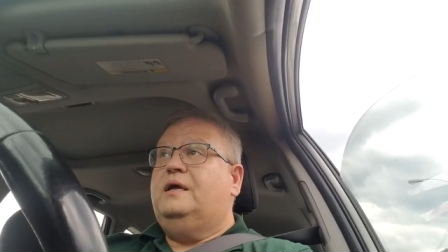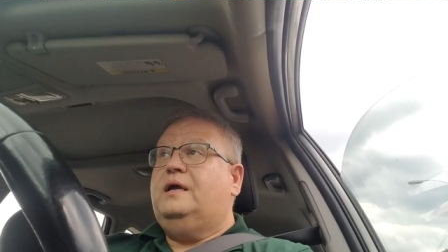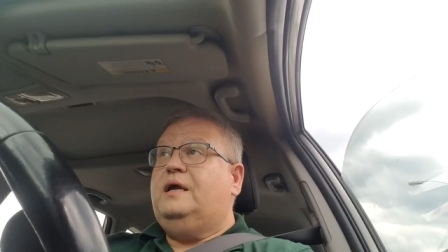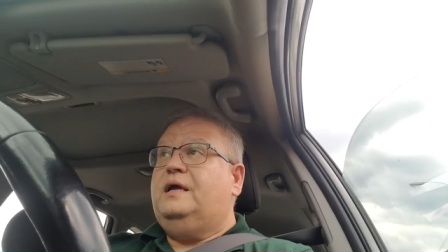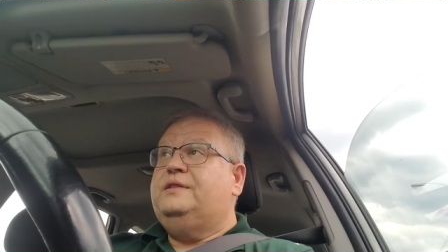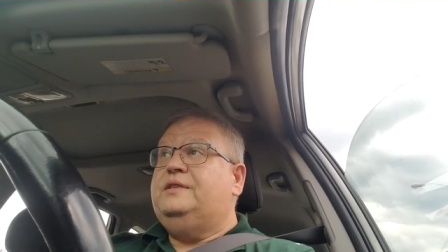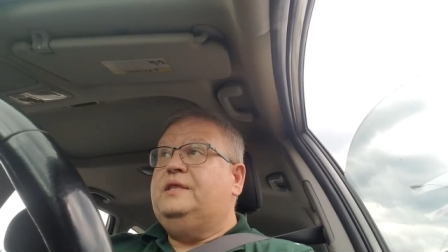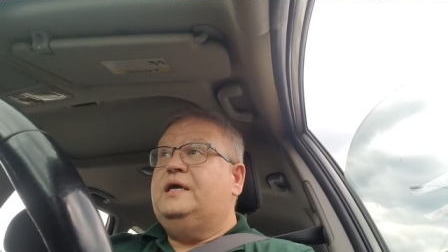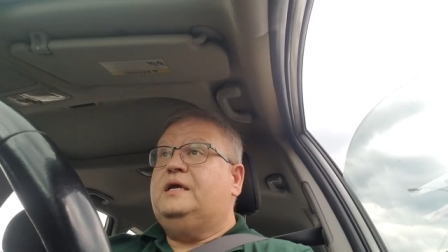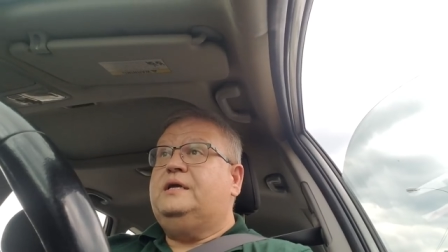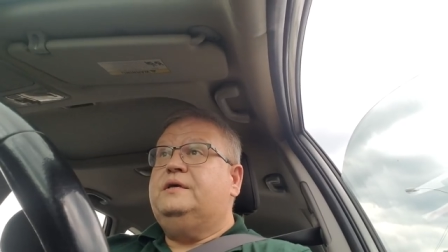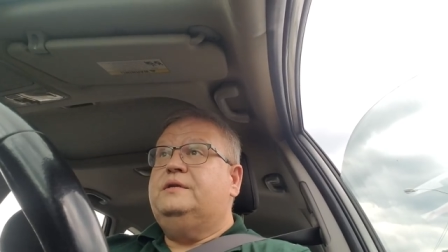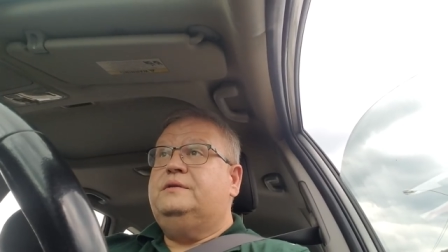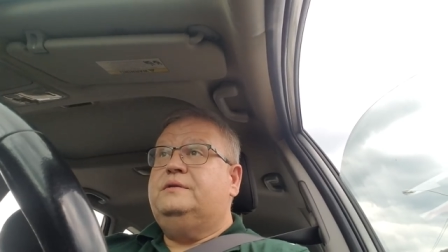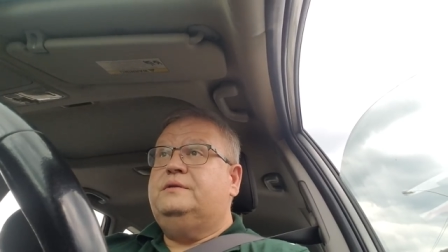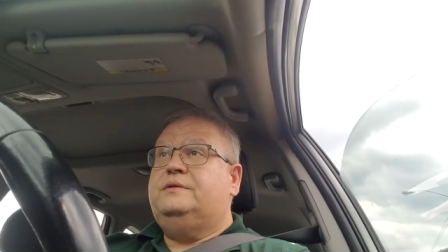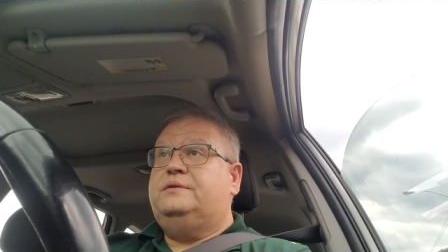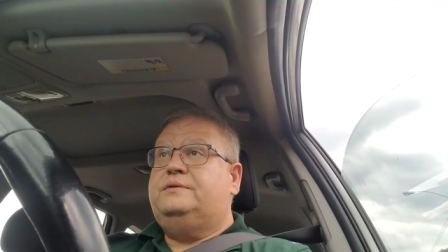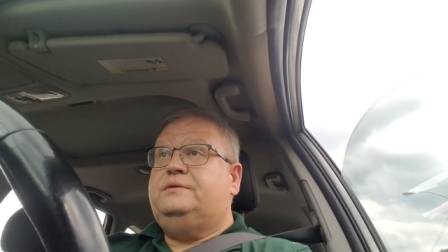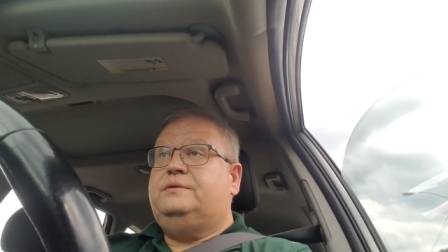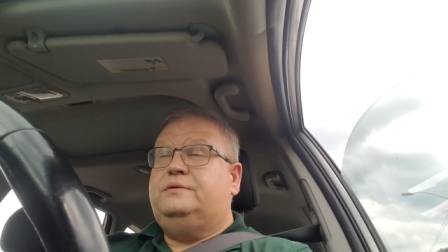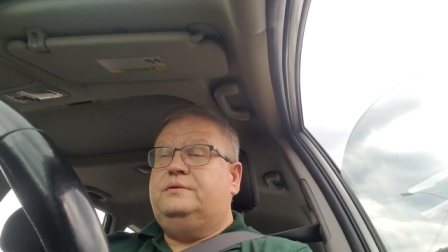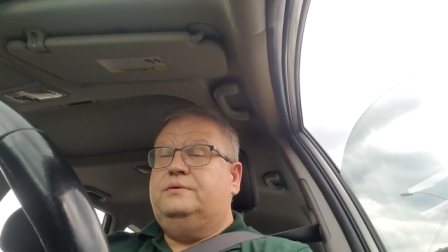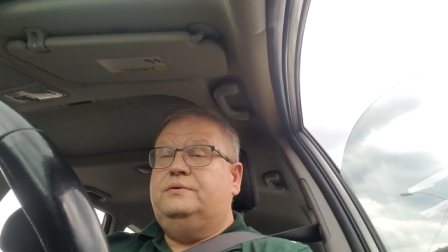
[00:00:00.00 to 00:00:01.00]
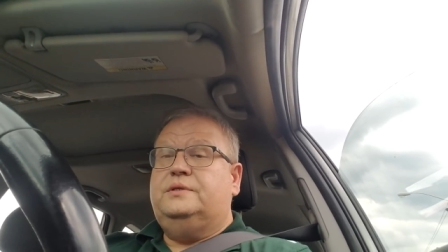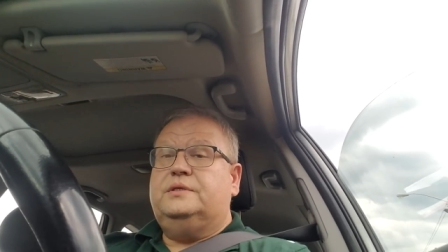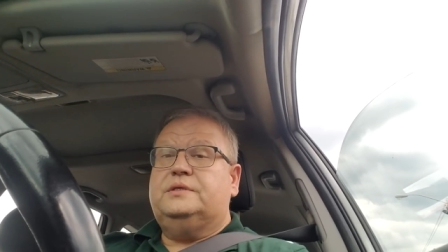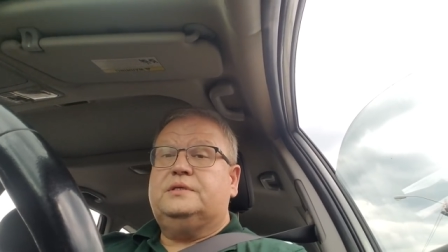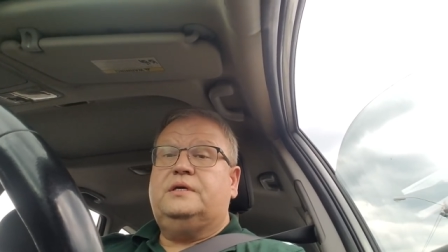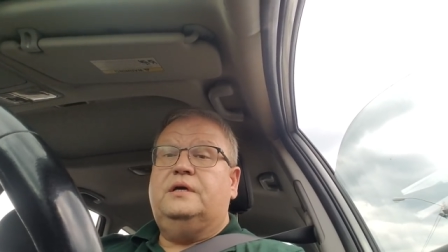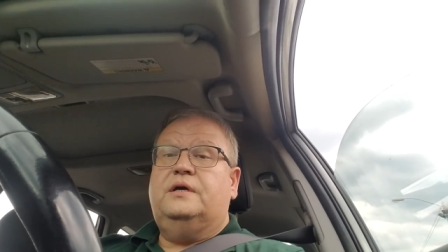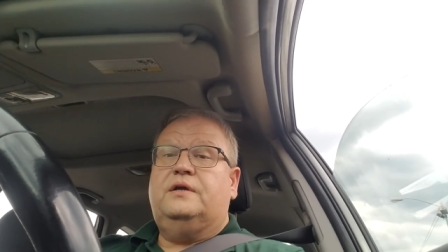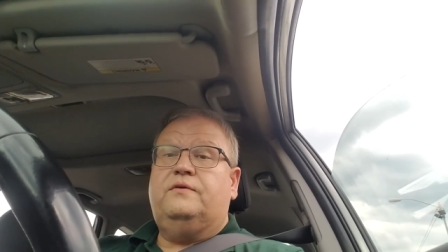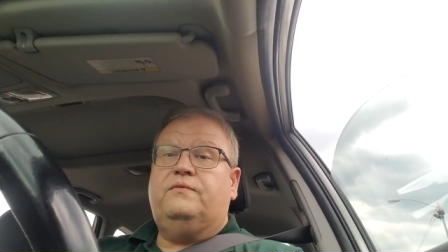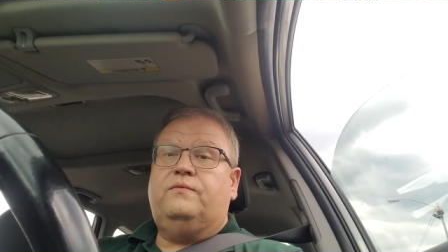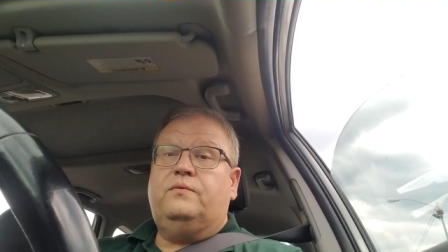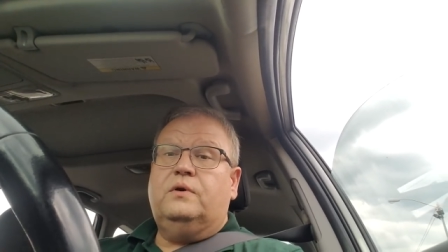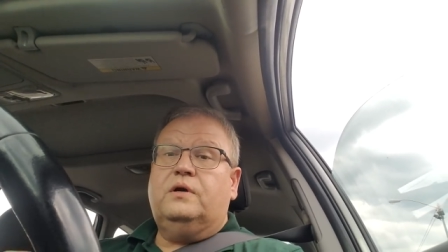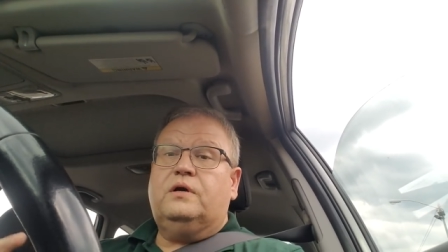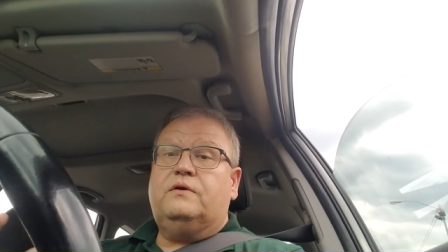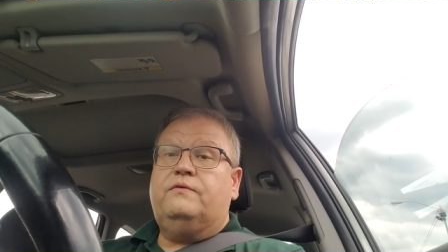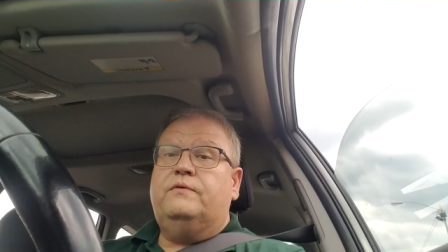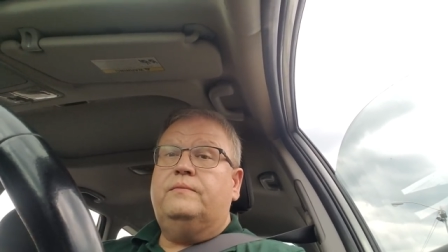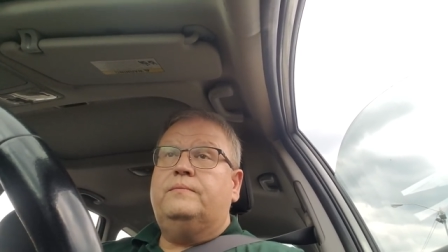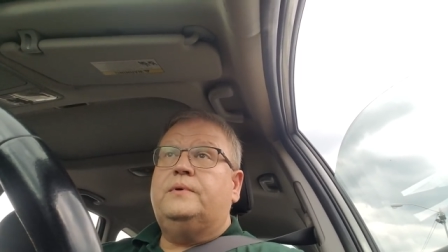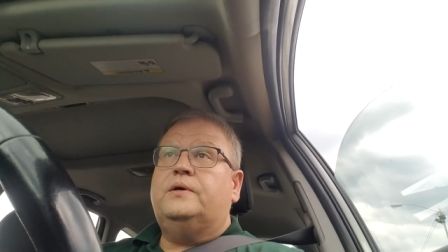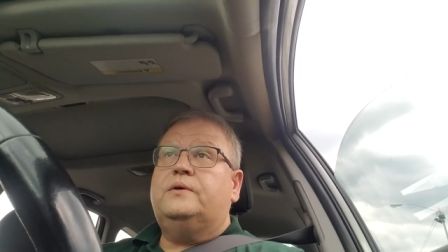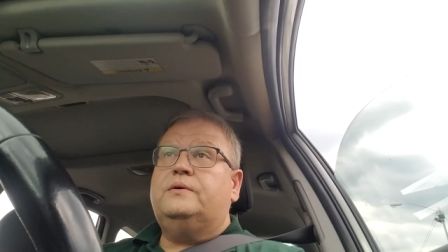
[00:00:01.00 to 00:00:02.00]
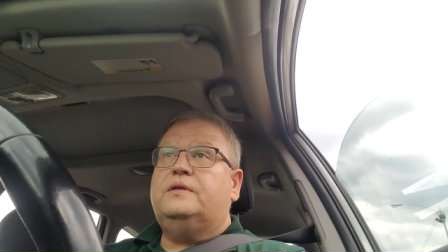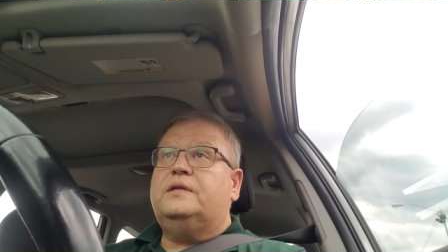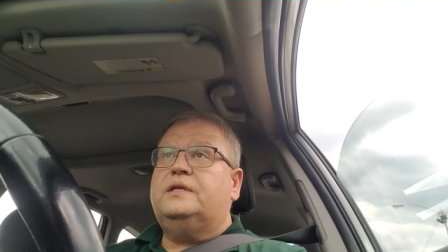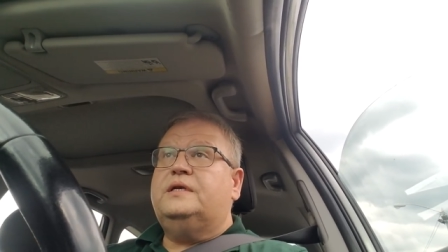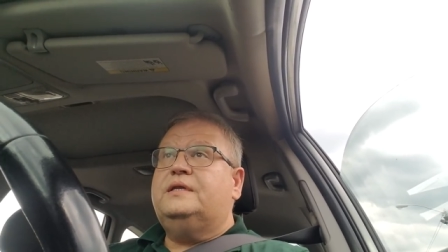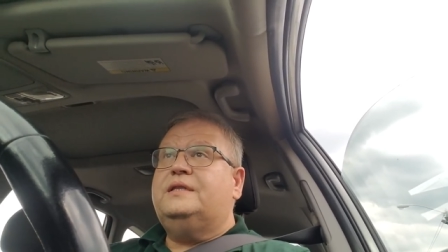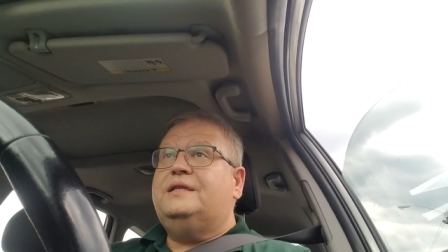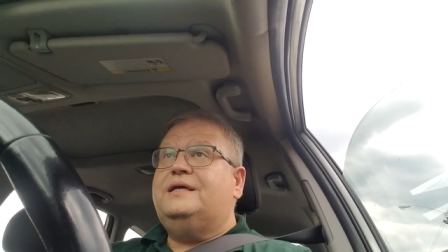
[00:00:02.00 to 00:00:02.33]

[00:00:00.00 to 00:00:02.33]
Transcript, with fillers: and they can do this kind of work remotely.